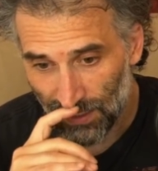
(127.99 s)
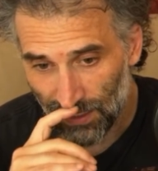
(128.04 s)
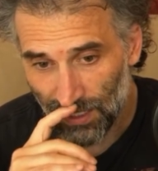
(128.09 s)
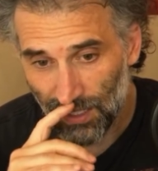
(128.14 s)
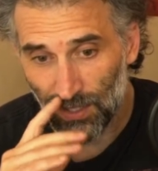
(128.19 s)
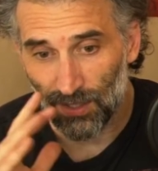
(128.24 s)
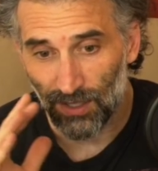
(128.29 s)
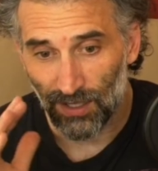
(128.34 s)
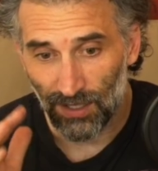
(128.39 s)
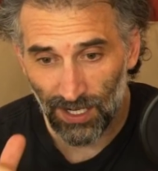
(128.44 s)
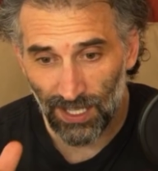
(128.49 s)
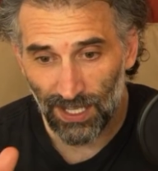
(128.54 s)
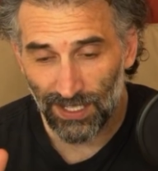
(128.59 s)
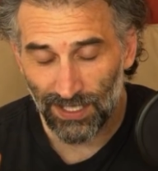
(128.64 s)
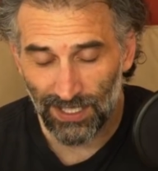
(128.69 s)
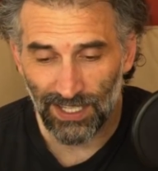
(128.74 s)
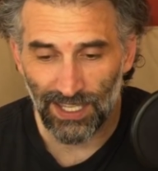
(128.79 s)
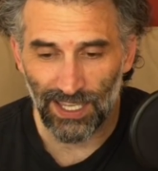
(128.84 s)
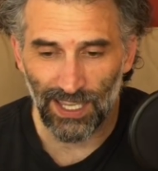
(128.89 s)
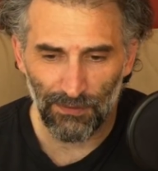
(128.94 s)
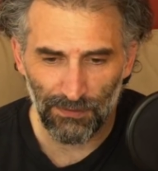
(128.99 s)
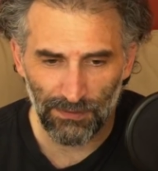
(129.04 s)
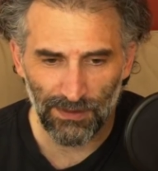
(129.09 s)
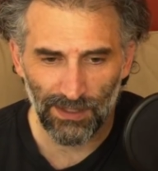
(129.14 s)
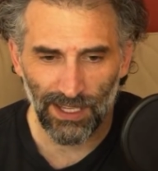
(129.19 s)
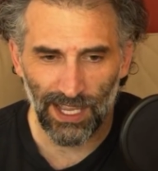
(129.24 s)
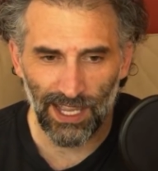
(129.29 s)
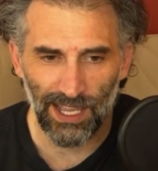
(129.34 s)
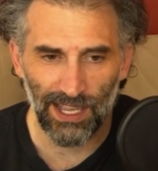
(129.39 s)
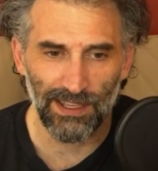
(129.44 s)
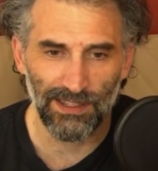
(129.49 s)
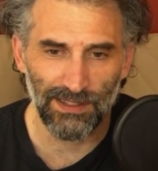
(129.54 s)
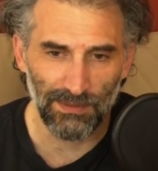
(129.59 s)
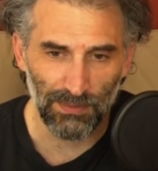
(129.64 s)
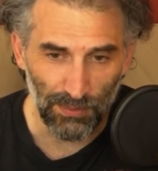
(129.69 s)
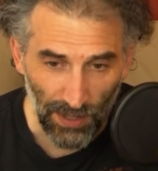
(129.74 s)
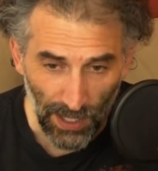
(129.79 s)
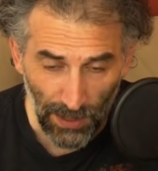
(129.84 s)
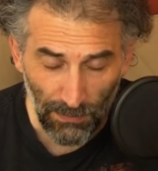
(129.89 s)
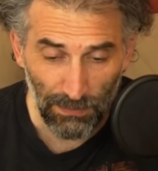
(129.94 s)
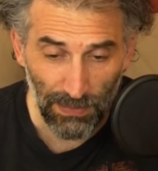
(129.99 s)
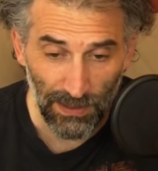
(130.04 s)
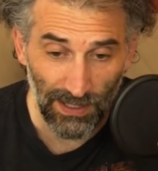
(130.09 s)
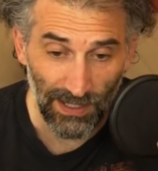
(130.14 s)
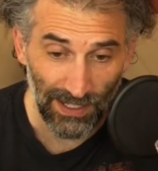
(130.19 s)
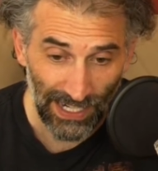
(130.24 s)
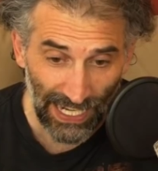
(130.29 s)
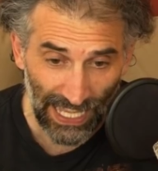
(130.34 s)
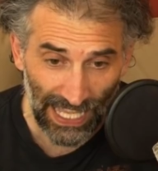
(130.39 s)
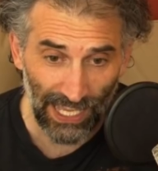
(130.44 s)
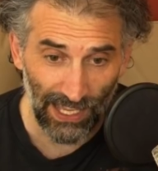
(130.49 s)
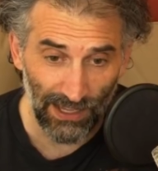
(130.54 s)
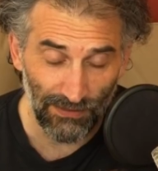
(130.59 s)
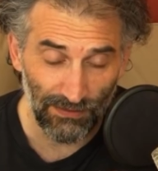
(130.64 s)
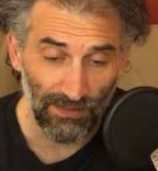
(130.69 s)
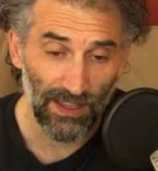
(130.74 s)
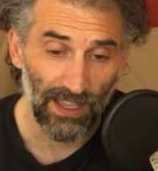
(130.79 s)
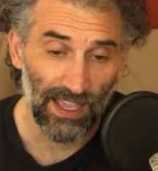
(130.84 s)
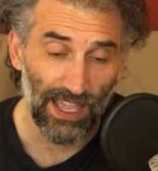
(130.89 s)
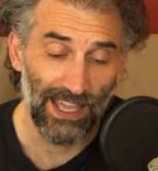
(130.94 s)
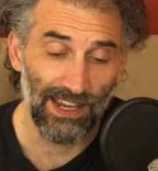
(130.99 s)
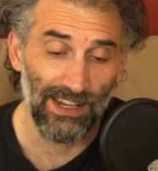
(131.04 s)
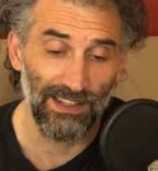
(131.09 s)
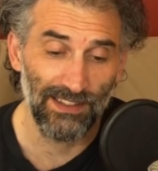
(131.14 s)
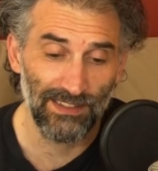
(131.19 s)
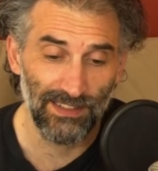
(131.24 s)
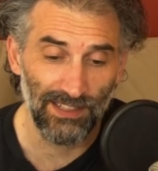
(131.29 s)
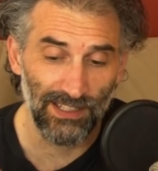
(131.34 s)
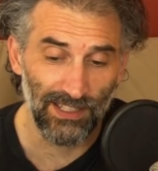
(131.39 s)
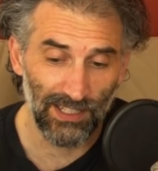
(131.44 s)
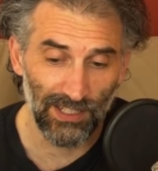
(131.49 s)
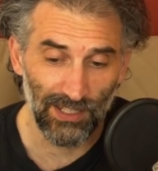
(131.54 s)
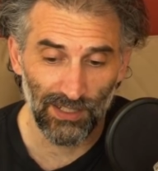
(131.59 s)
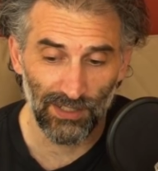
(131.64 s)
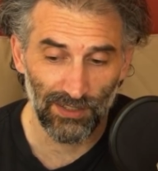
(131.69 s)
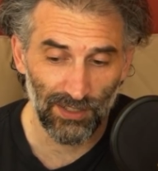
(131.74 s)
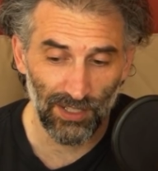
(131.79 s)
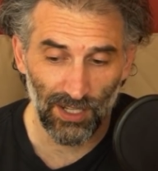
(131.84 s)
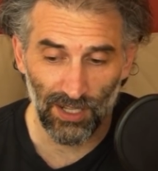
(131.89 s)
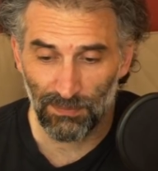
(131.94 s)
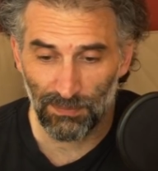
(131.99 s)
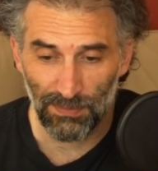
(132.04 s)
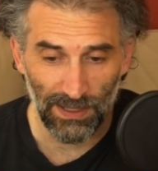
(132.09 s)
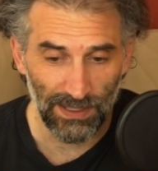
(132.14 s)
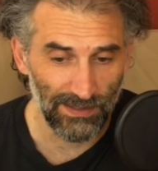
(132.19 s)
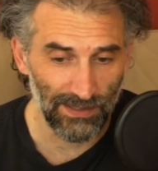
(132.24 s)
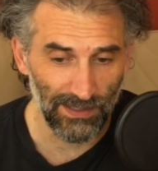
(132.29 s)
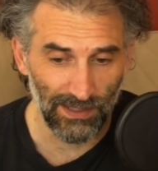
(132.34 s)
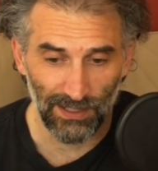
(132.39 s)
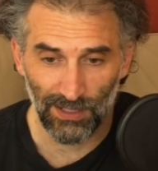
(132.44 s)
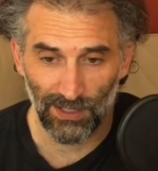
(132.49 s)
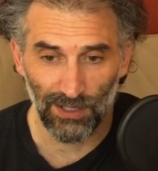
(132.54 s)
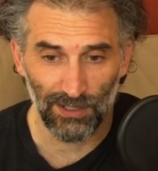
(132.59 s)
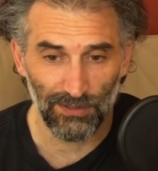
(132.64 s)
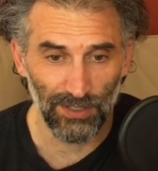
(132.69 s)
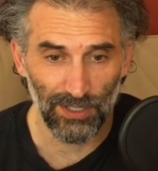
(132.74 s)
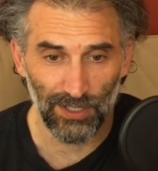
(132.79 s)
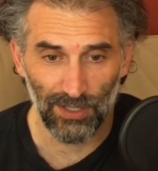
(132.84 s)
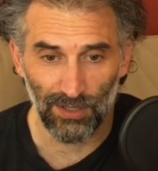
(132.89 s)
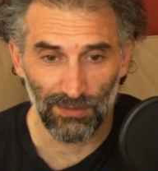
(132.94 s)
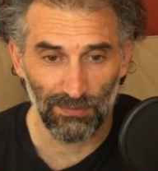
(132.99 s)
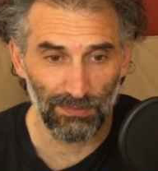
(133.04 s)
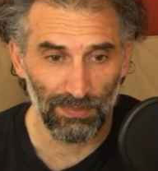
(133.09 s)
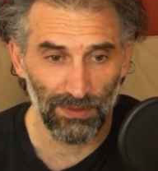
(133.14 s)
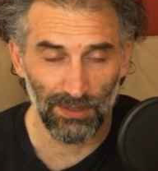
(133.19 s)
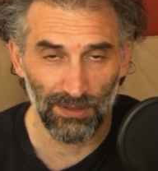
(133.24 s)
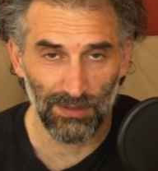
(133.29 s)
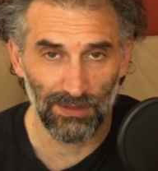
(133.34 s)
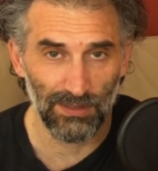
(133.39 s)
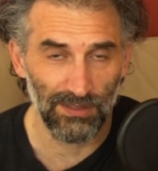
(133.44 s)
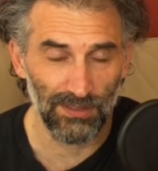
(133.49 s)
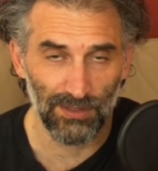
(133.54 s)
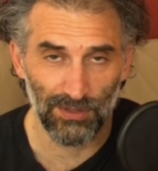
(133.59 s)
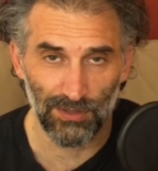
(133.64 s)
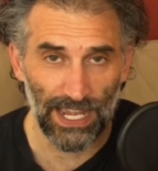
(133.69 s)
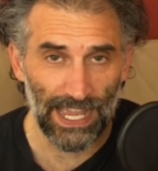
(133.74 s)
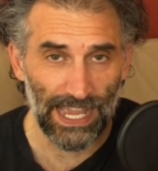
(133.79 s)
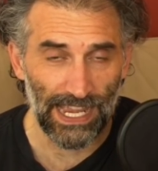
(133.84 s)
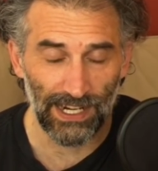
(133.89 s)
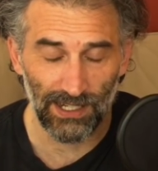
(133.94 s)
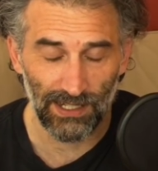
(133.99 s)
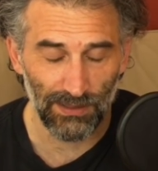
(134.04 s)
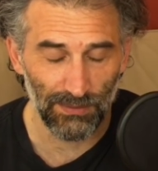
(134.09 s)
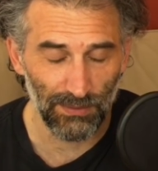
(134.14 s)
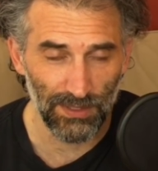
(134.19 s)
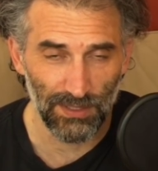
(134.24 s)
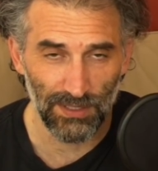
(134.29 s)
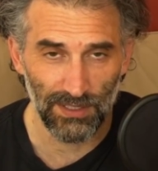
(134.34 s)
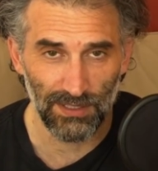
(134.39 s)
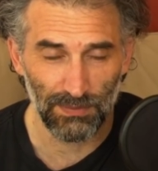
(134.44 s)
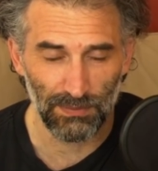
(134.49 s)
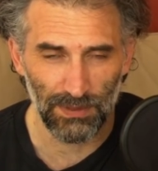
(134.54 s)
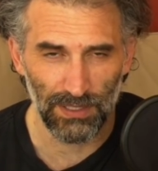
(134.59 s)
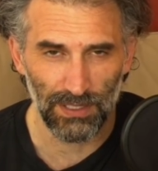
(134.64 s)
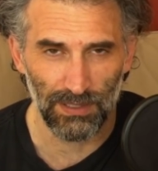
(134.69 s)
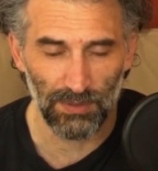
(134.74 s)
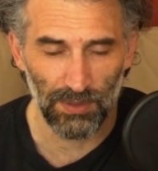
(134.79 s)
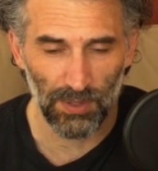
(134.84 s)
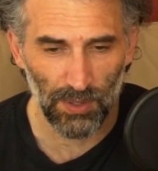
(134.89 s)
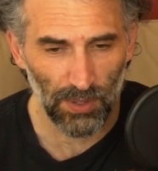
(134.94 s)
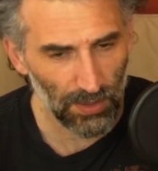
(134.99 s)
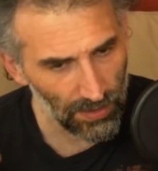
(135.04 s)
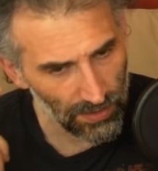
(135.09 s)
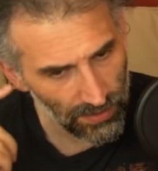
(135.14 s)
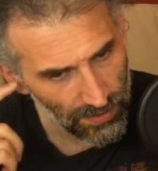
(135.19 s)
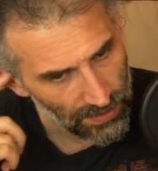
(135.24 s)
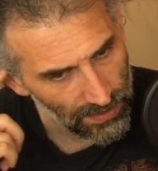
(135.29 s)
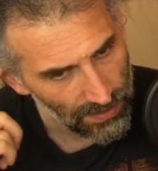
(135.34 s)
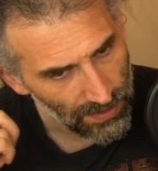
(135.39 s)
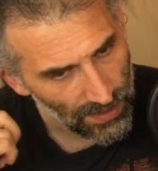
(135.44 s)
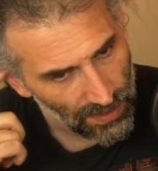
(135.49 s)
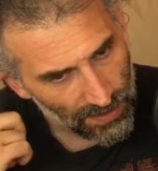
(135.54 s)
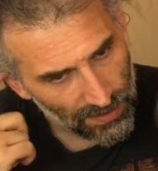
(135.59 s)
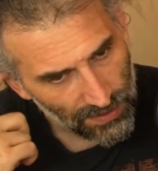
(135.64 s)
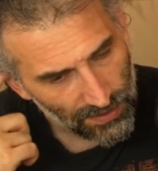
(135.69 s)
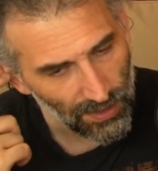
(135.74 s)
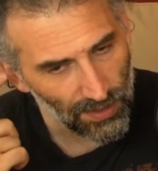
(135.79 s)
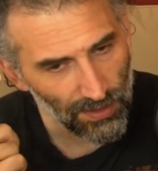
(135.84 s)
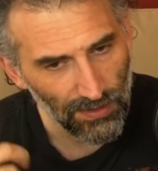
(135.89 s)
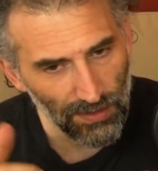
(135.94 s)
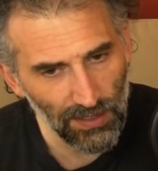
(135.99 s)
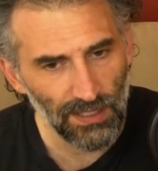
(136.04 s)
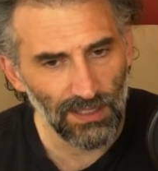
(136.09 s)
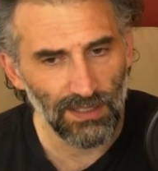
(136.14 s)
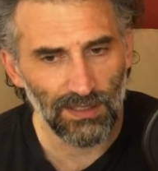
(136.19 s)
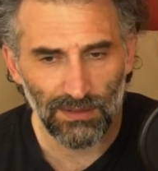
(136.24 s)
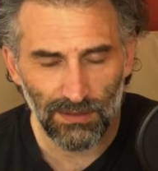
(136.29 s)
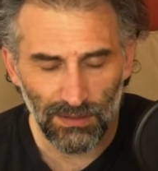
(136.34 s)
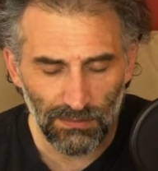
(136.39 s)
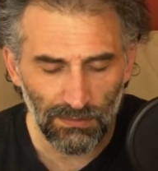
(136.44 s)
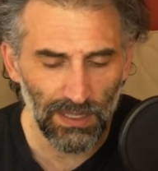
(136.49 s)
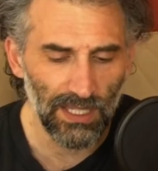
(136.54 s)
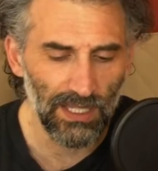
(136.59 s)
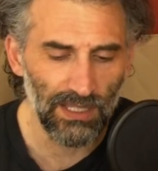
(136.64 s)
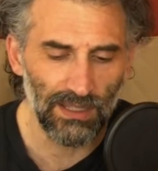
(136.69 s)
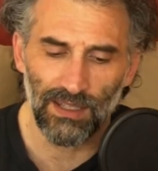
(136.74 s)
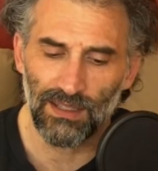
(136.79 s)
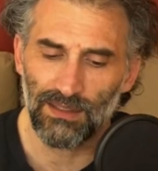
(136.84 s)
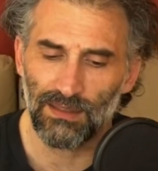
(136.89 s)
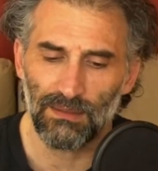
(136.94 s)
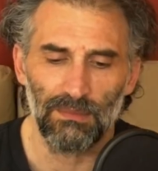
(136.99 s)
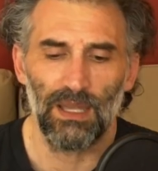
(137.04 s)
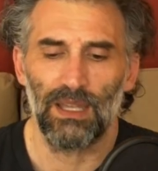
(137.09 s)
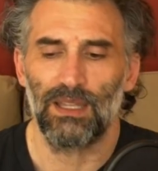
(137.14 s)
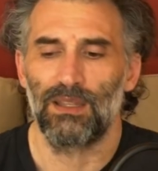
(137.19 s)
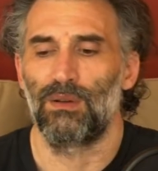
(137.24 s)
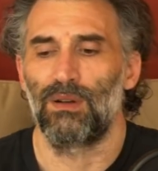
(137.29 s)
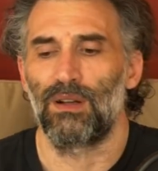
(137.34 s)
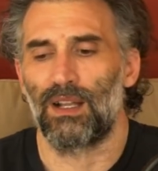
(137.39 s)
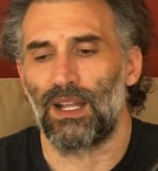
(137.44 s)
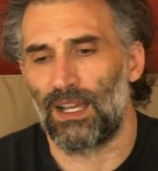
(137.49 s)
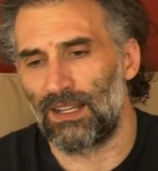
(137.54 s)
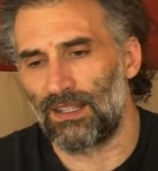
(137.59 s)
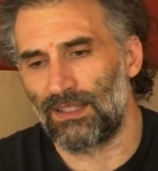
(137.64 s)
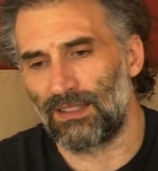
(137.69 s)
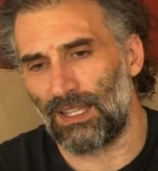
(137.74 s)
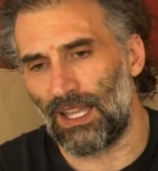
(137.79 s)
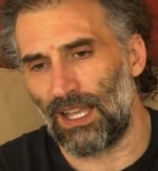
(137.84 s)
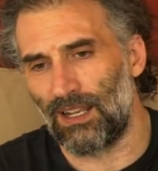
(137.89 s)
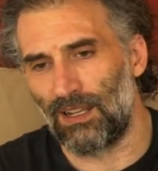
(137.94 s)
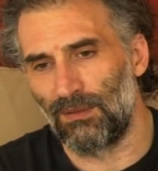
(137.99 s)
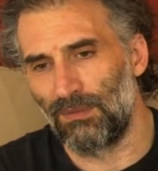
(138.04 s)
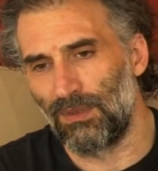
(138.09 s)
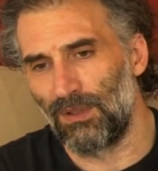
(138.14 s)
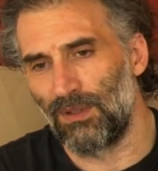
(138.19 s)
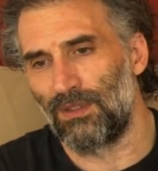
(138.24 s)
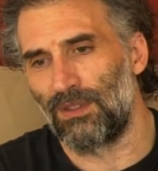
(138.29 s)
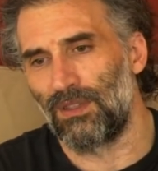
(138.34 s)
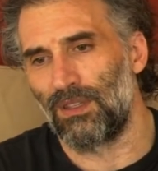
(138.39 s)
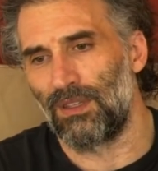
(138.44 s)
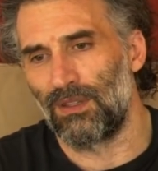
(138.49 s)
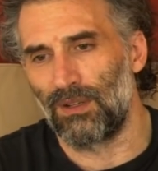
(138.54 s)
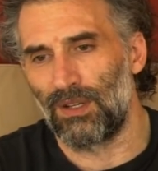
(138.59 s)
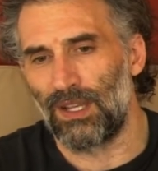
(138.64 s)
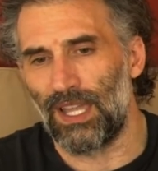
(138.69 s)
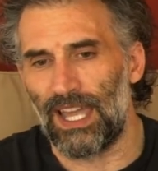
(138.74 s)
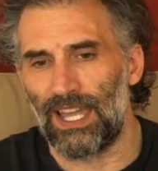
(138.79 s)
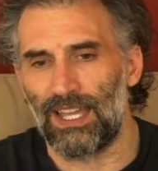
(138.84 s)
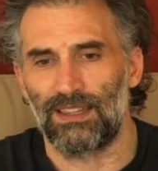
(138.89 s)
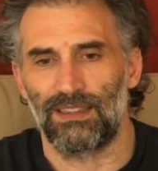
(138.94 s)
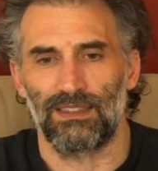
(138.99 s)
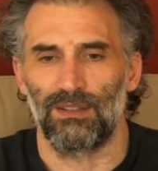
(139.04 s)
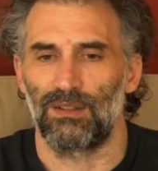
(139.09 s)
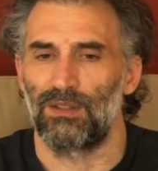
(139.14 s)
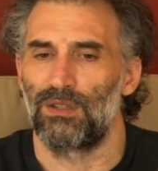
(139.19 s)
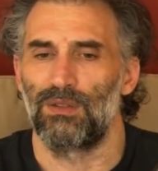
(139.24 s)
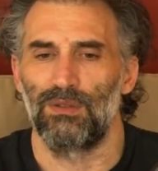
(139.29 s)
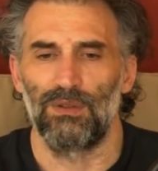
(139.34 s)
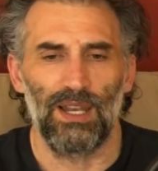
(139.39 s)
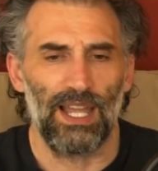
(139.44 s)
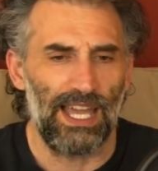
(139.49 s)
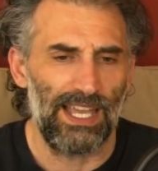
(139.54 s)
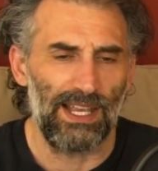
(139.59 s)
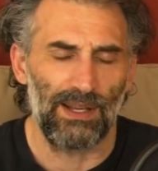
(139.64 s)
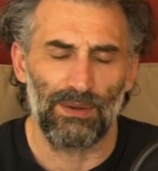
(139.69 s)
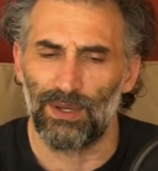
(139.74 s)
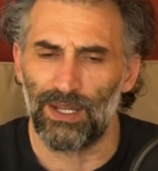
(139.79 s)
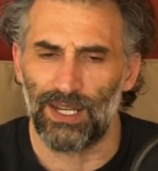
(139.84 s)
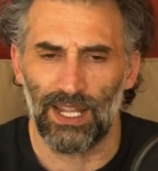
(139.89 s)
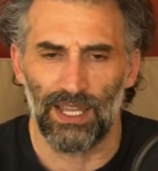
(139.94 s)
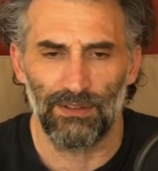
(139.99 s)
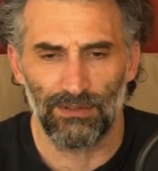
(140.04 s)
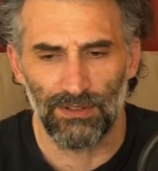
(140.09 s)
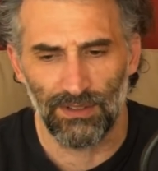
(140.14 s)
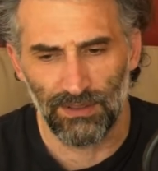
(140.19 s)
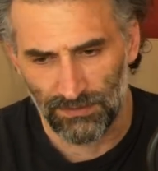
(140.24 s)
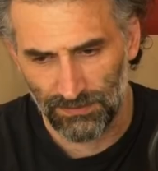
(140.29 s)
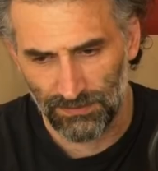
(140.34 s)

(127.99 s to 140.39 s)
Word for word: you're lucky if the guy is rapping live and it's singing on top basically of a computer track which is pre-recorded so these to me doesn't matter what kind of style of music you get or you like whatever